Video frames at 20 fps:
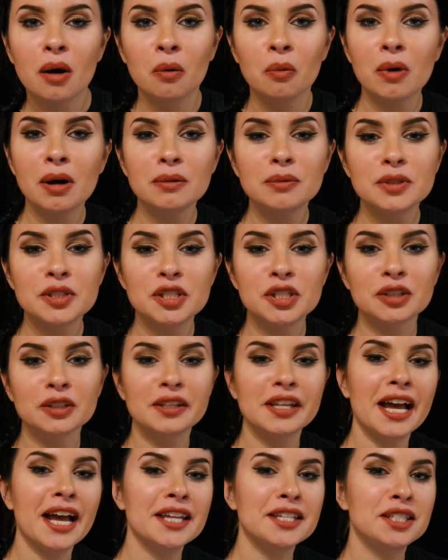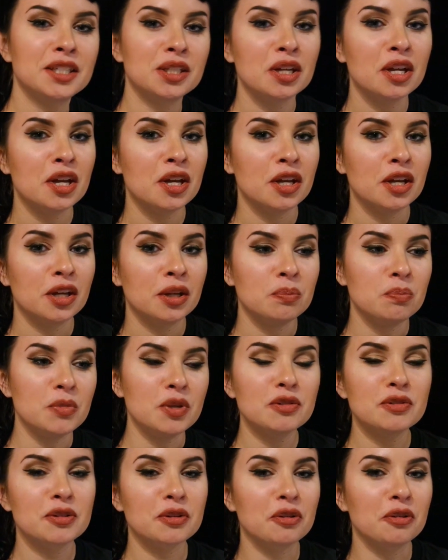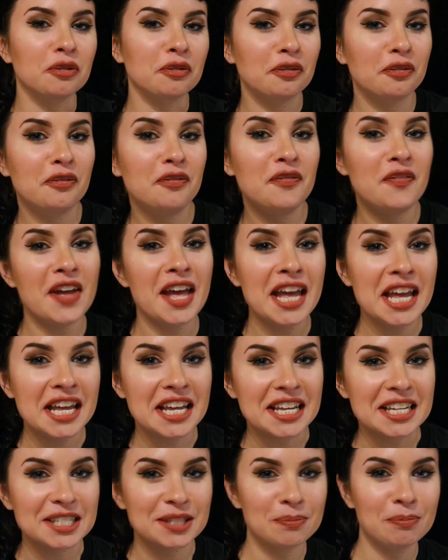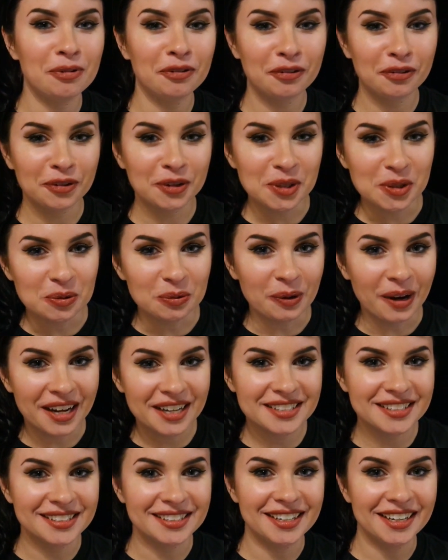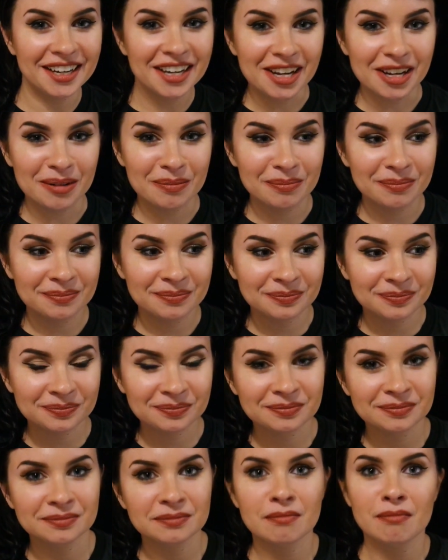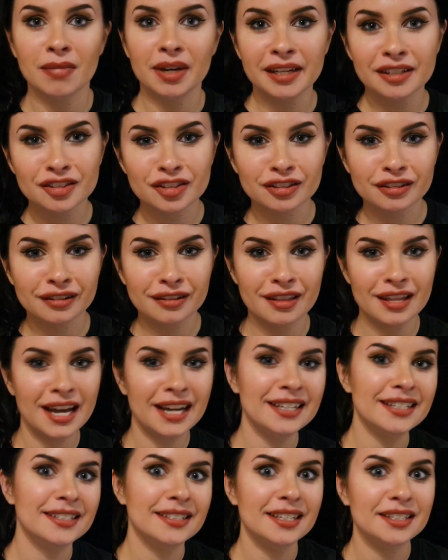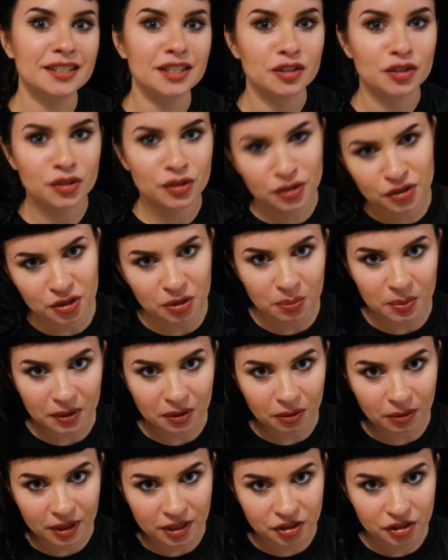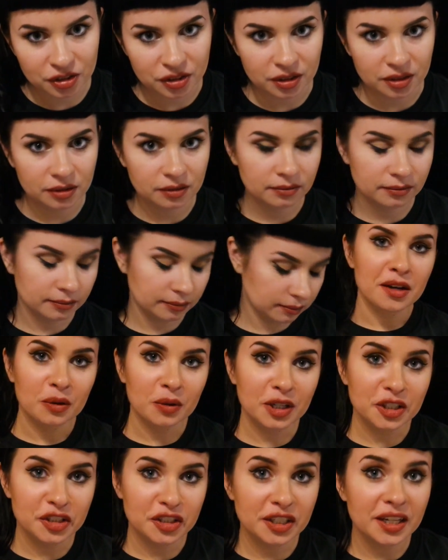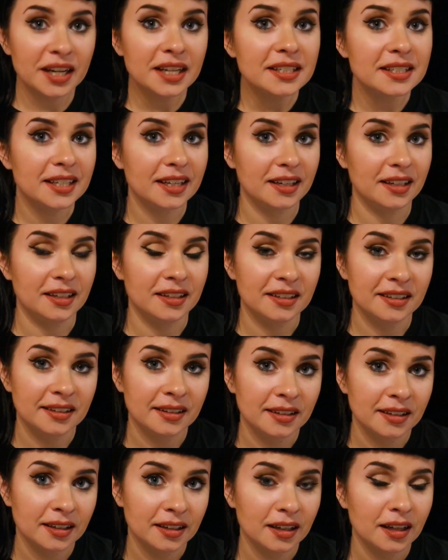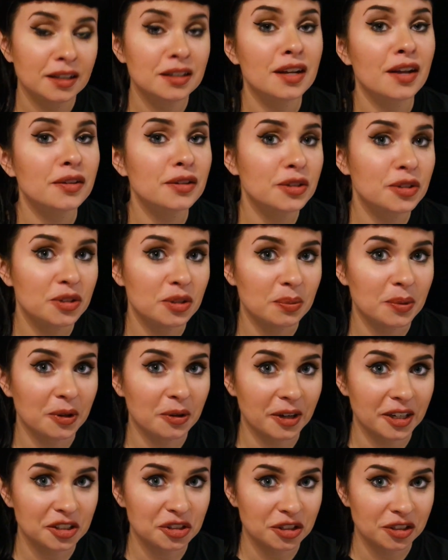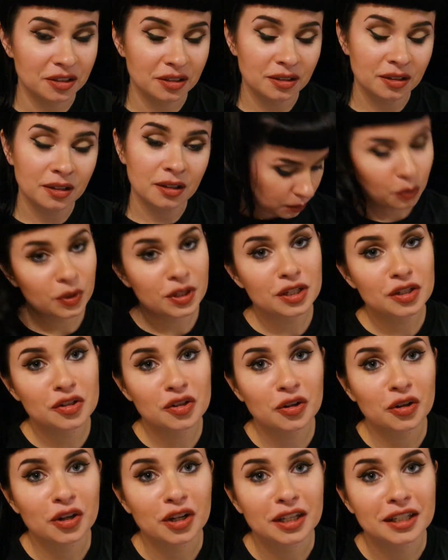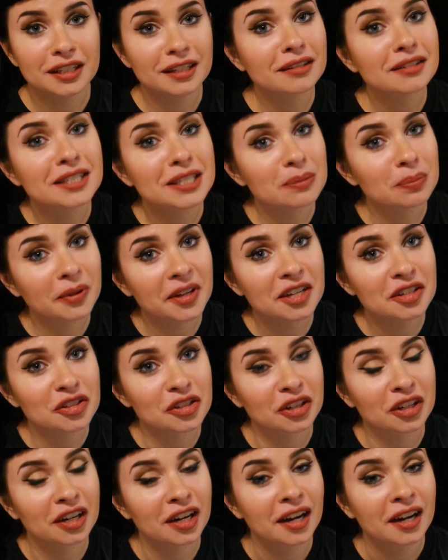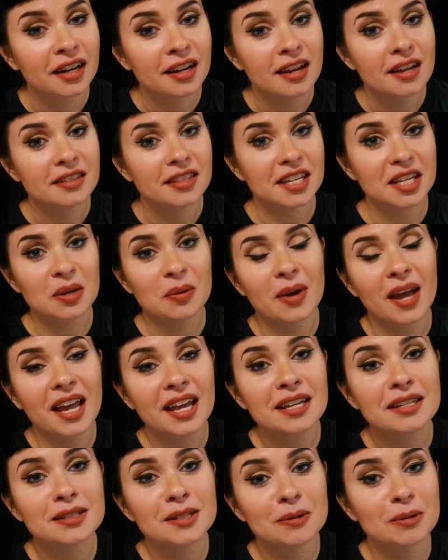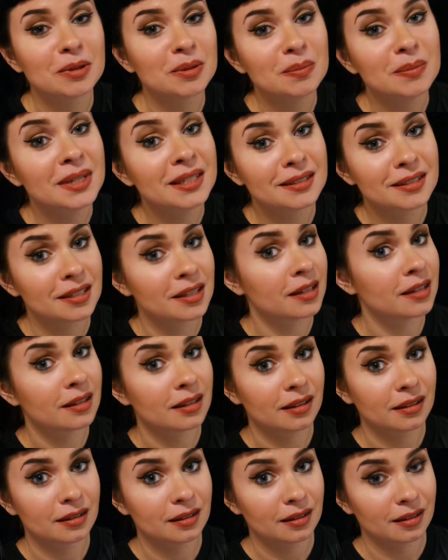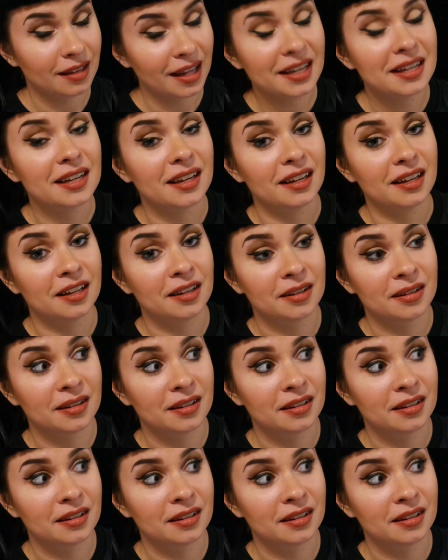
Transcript: What was your last musical phase before you wisened up? My answer to that is that's a stupid question. Question 18. Another stupid question. What is your guilty pleasure that you hate to admit liking?